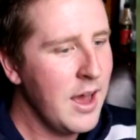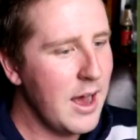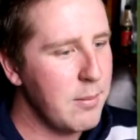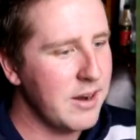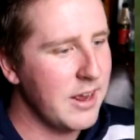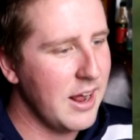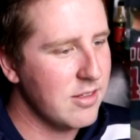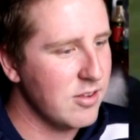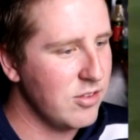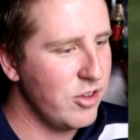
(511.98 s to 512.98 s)
I'm going to
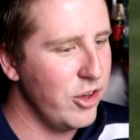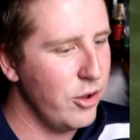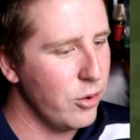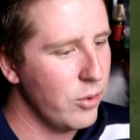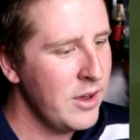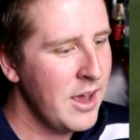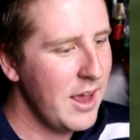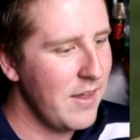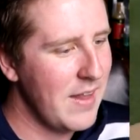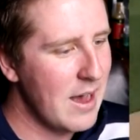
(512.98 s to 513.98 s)
get to two,
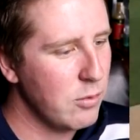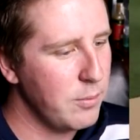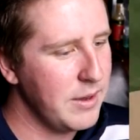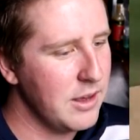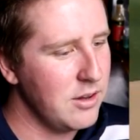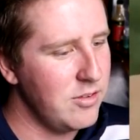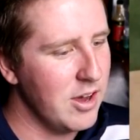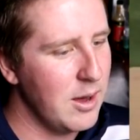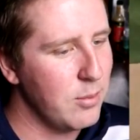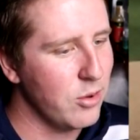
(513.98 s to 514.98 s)
and that will be a
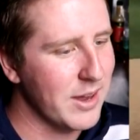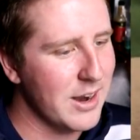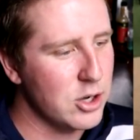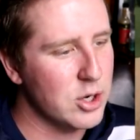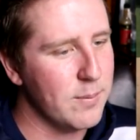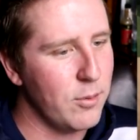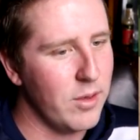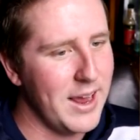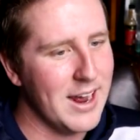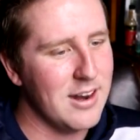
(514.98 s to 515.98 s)
double. Got a
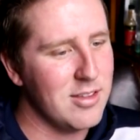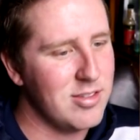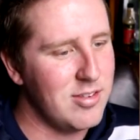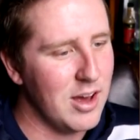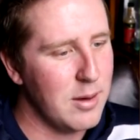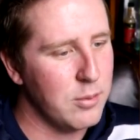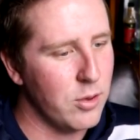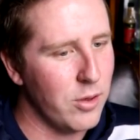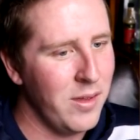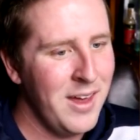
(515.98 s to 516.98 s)
triple and a
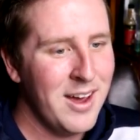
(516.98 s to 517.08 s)
double.